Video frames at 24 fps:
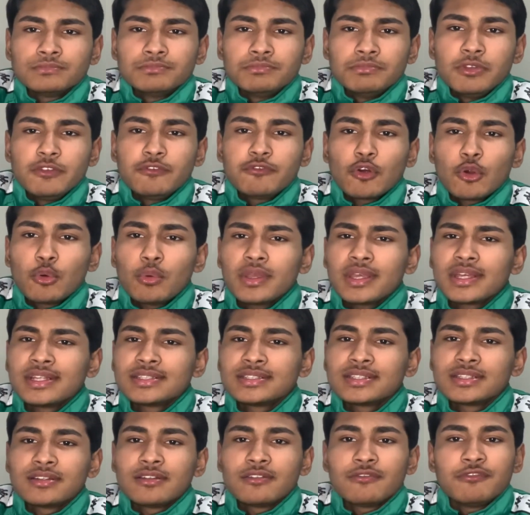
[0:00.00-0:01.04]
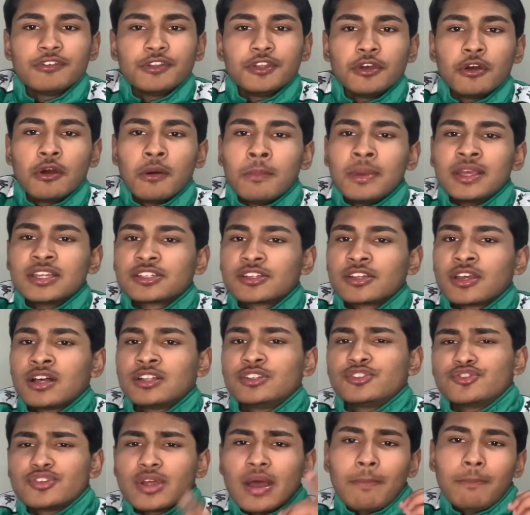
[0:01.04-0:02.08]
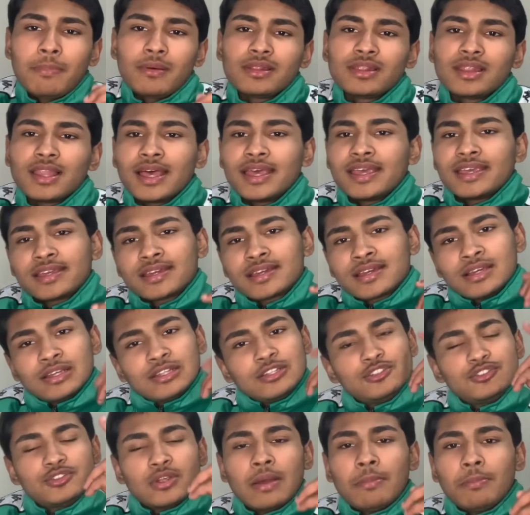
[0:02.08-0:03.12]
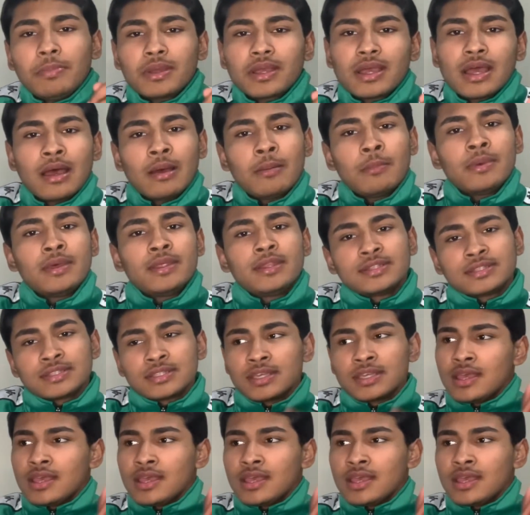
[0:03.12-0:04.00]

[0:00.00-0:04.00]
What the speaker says: Before we get into the video, make sure y'all drop a like, drop a comment,